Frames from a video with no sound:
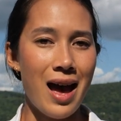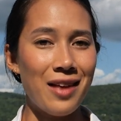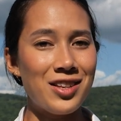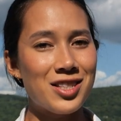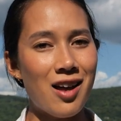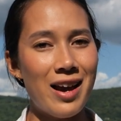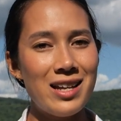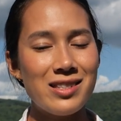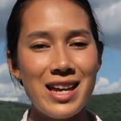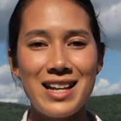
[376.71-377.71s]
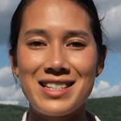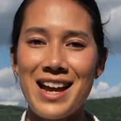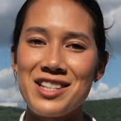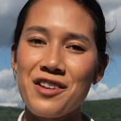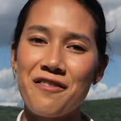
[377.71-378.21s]
And the science
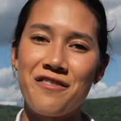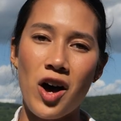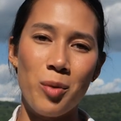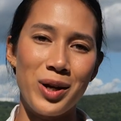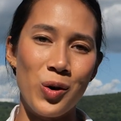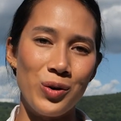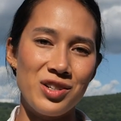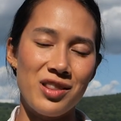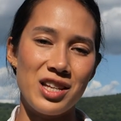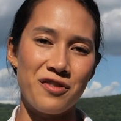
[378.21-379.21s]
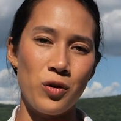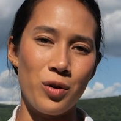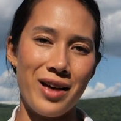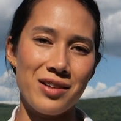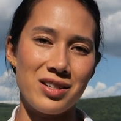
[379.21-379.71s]
extends far beyond this
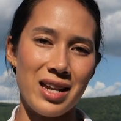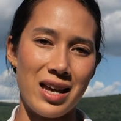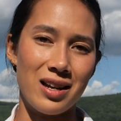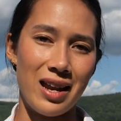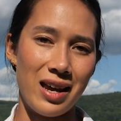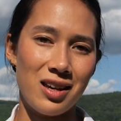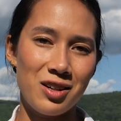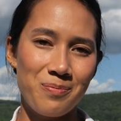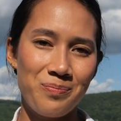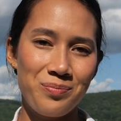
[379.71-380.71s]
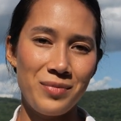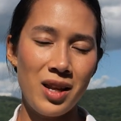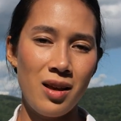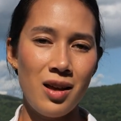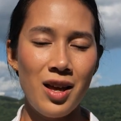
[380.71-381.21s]
4,000 acre lake.
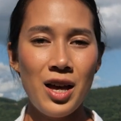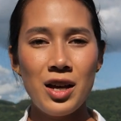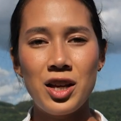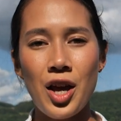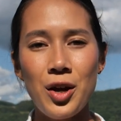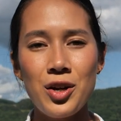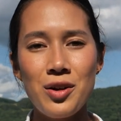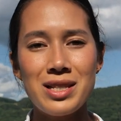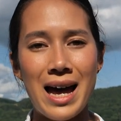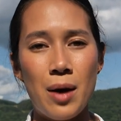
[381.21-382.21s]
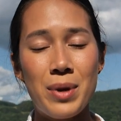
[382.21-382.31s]
Kiyoko's lab